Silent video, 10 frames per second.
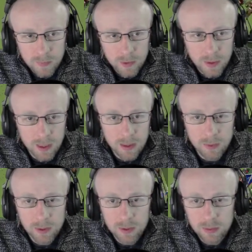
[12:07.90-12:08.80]
Okay, can we
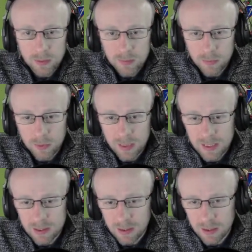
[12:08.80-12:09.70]
cause more
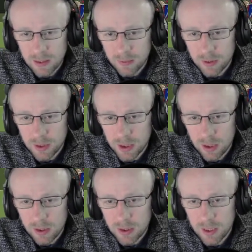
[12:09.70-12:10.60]
hassle here? So we're going to
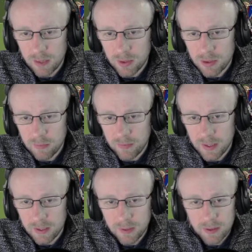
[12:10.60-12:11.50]
charge here. Watch them
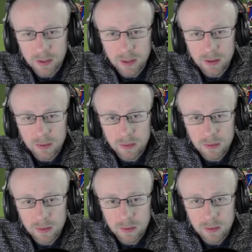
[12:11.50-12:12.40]
evade. Where do they go?
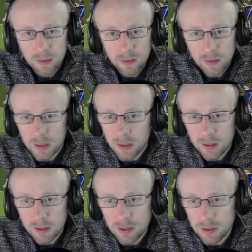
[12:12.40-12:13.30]

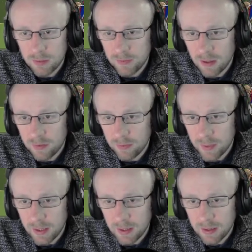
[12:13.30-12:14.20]
Too far for me.